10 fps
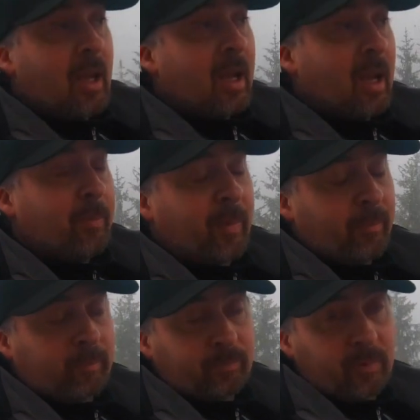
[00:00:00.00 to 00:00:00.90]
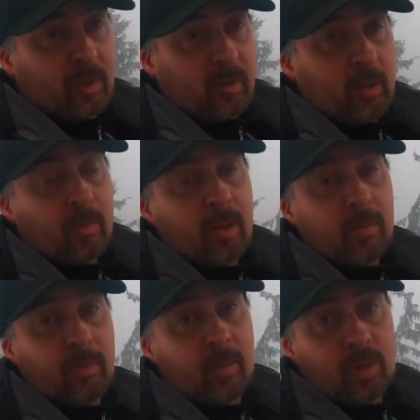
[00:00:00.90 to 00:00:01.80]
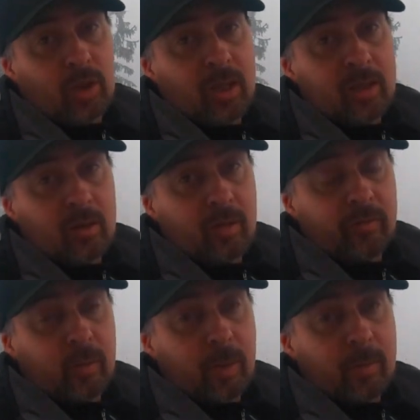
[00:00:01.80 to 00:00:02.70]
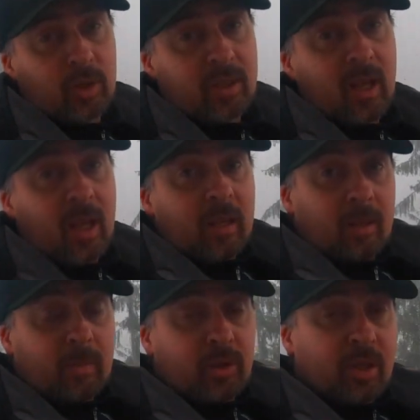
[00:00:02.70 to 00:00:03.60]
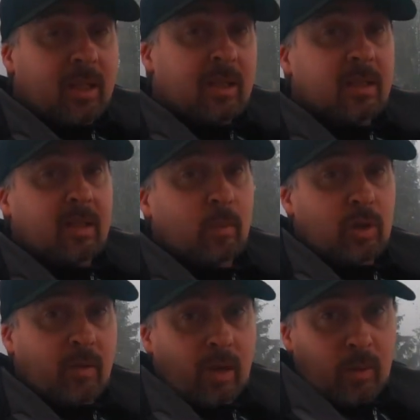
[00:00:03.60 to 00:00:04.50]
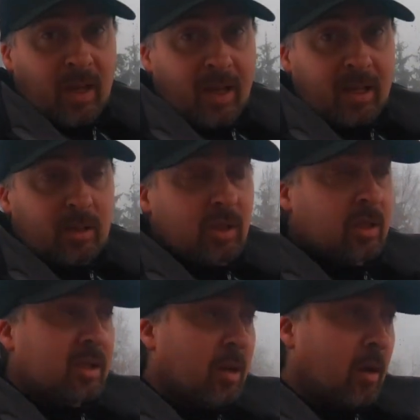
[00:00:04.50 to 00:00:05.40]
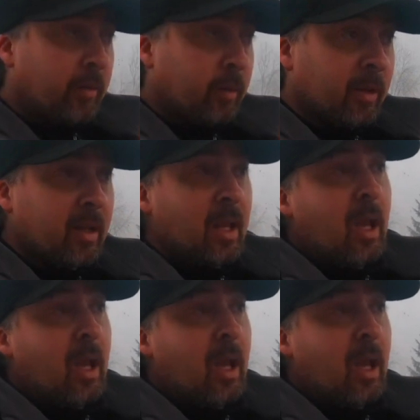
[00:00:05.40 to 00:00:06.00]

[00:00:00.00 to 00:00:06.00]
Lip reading: So the machines, not the free weight machines. The machines, which are okay just to start off with.